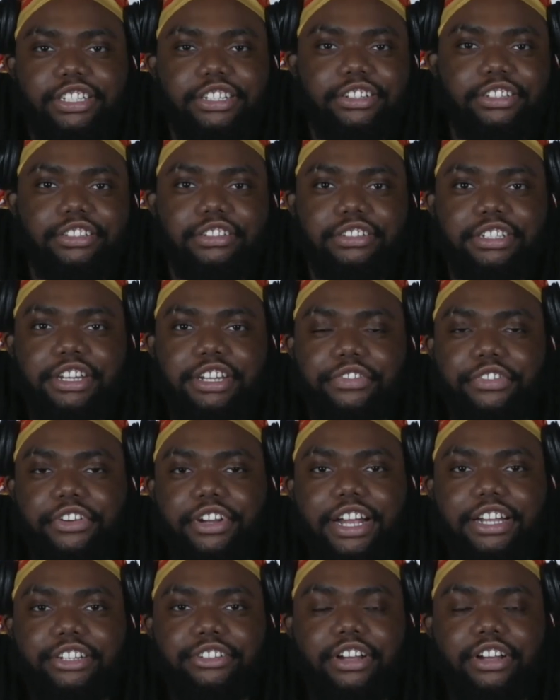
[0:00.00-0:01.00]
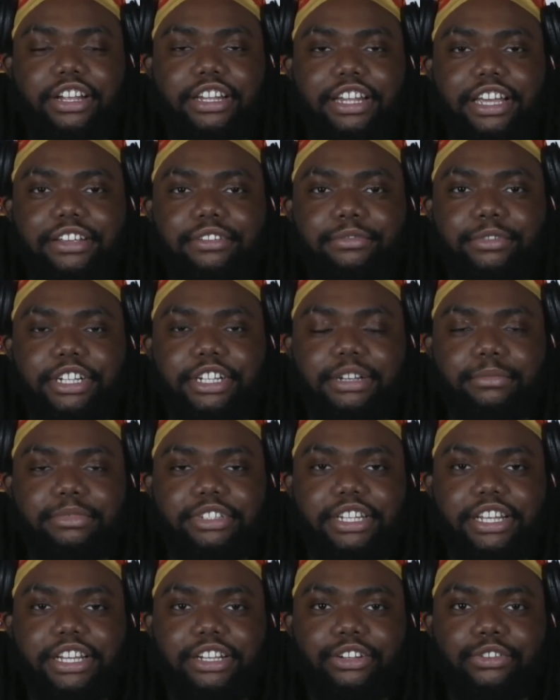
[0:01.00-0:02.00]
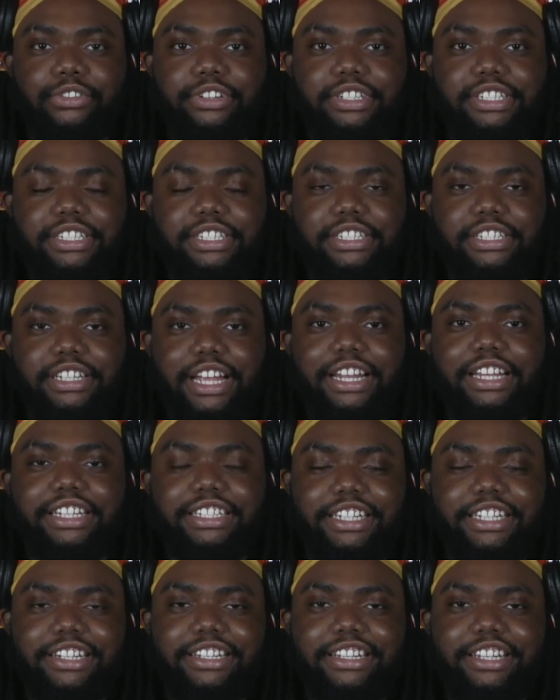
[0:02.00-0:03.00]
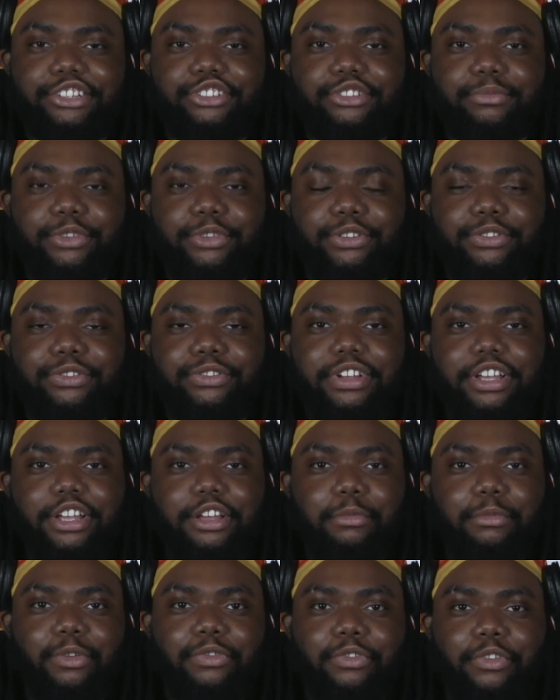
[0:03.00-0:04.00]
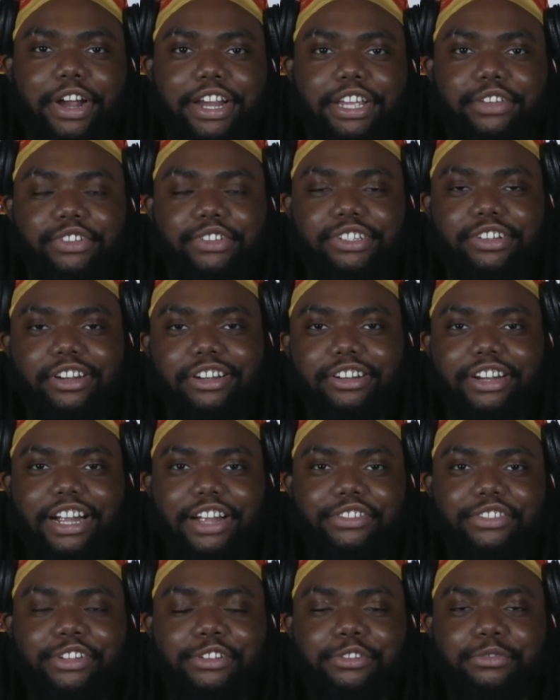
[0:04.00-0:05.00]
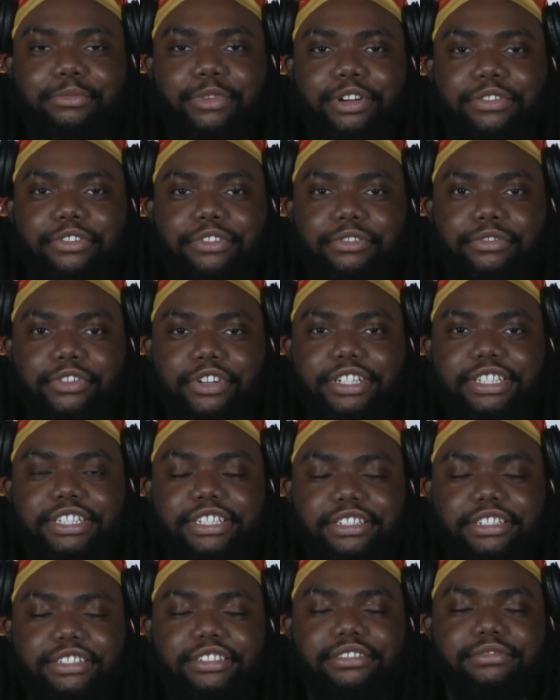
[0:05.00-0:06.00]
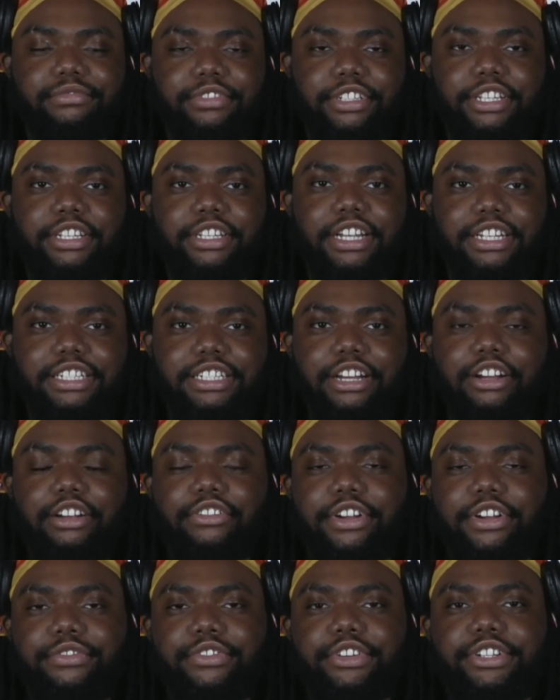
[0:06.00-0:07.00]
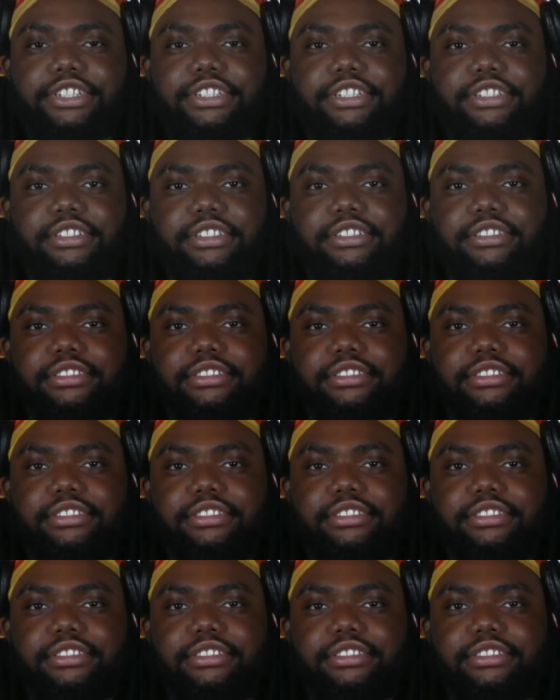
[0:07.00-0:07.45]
are a little different. I draw, like, when it comes to, like, choruses, I like to hear the instrumental before I even start crafting them, but for verses, yeah, that's how I write verses.